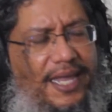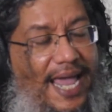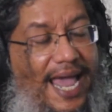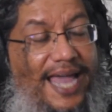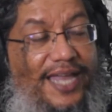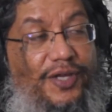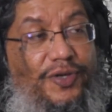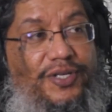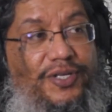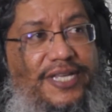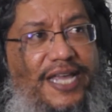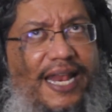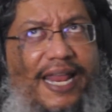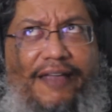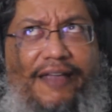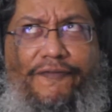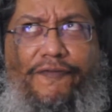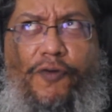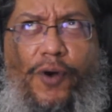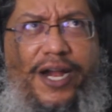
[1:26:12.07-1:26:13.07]
you said like
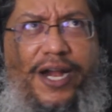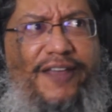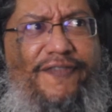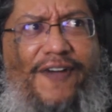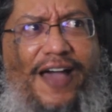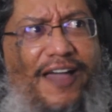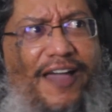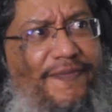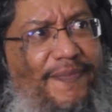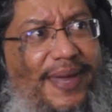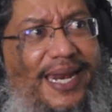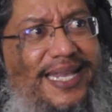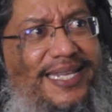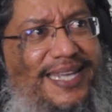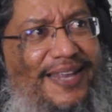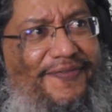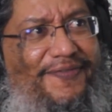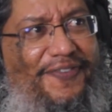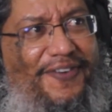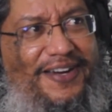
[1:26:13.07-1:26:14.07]
45 minutes at
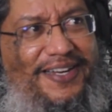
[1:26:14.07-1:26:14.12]
first.